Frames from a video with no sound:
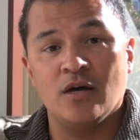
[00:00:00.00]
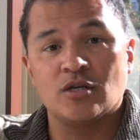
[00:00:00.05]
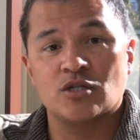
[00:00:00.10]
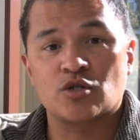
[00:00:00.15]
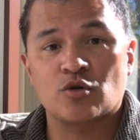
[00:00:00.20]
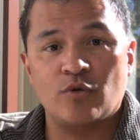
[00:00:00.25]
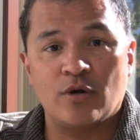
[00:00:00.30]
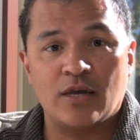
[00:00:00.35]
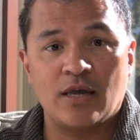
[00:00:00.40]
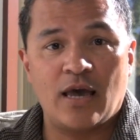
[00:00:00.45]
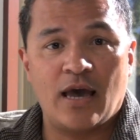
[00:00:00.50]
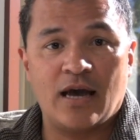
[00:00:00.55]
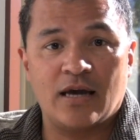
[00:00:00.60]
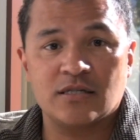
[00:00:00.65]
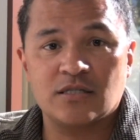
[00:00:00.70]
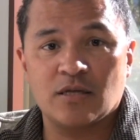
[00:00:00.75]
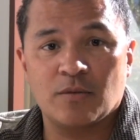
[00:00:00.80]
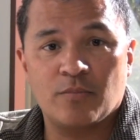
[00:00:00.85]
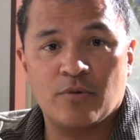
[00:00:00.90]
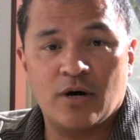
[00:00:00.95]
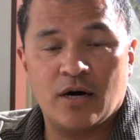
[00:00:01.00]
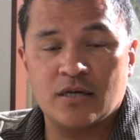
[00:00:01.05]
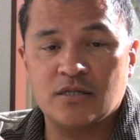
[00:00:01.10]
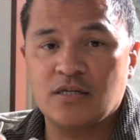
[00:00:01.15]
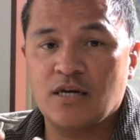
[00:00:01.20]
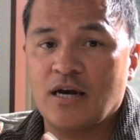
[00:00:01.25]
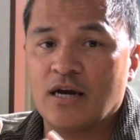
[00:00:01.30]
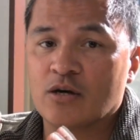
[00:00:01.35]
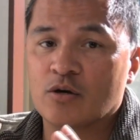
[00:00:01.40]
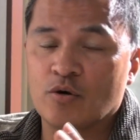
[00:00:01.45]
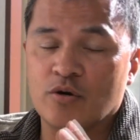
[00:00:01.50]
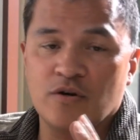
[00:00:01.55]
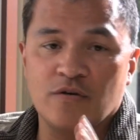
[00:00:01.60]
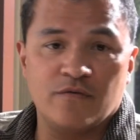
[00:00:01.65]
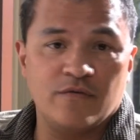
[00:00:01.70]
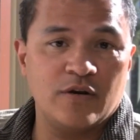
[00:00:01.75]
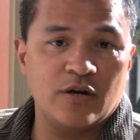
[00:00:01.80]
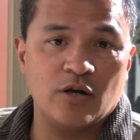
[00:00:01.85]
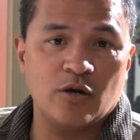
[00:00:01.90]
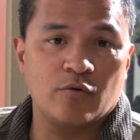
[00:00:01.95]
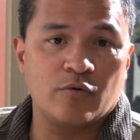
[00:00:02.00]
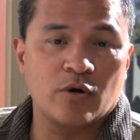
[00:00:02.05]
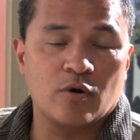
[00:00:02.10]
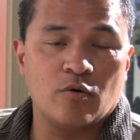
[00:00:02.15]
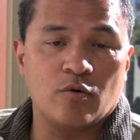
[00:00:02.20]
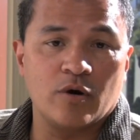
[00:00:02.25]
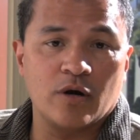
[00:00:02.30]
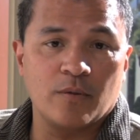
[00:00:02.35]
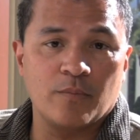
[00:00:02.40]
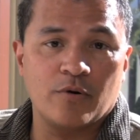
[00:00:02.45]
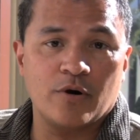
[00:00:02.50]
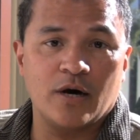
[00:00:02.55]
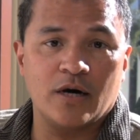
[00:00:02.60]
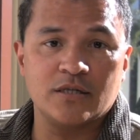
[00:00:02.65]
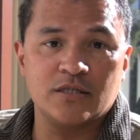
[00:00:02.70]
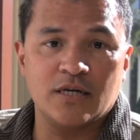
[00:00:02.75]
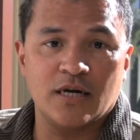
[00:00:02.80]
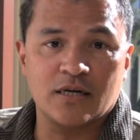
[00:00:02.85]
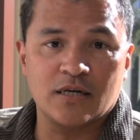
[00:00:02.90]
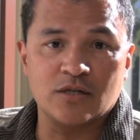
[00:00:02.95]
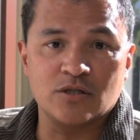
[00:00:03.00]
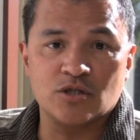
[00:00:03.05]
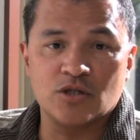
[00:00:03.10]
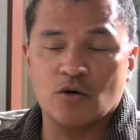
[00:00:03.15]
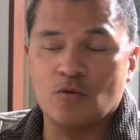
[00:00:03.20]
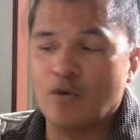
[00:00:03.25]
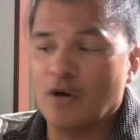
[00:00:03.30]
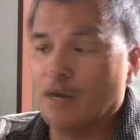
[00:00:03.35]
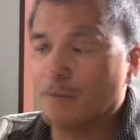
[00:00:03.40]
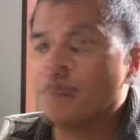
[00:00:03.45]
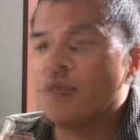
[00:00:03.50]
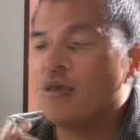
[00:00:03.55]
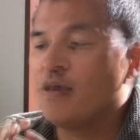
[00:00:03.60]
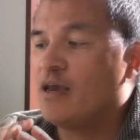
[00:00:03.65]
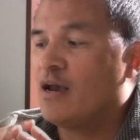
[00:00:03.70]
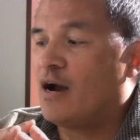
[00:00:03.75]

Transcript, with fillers: screencasting project or your video recording project and so on.